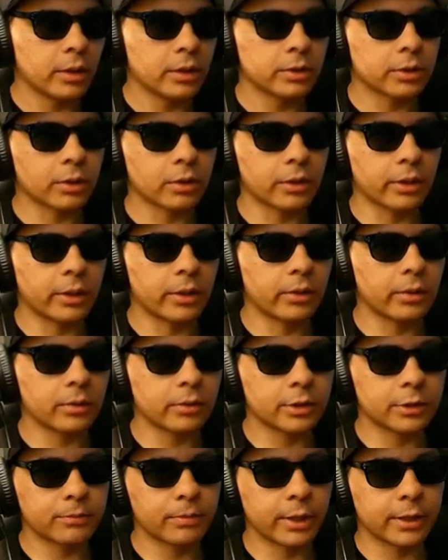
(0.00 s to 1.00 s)
So that
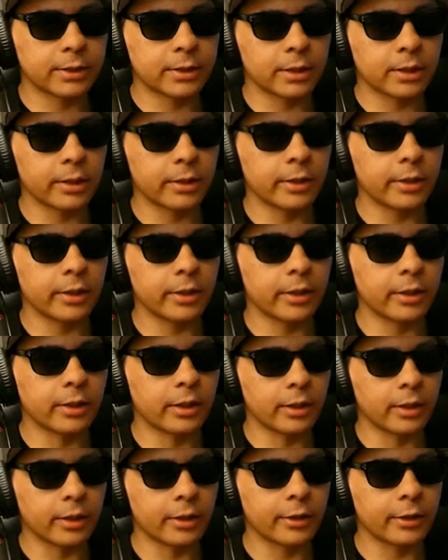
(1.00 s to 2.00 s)
was basically
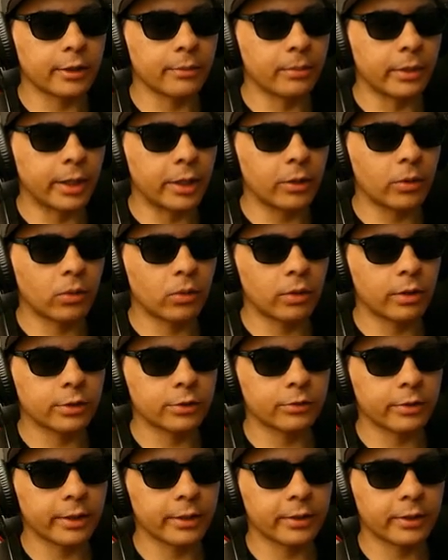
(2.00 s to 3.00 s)
the main
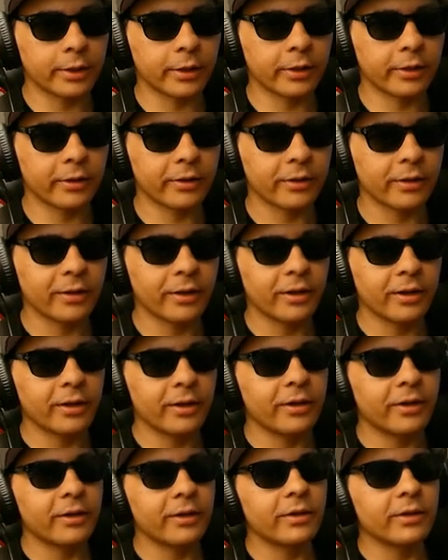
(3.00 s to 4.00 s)
chorus right there.
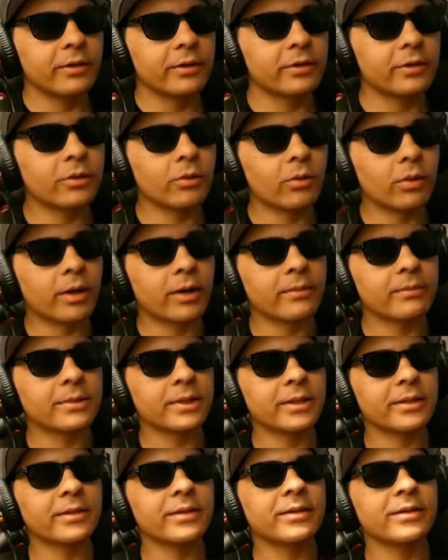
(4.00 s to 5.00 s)
You know, I'm
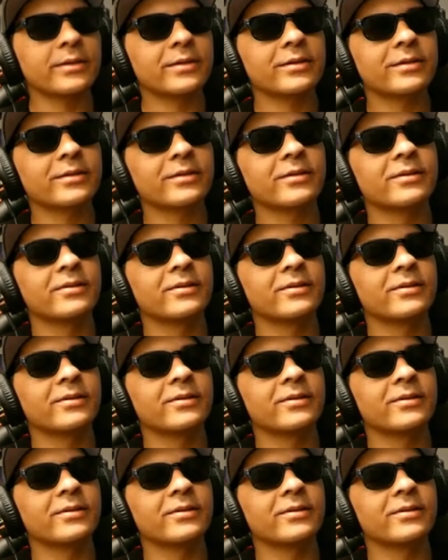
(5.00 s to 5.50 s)
thinking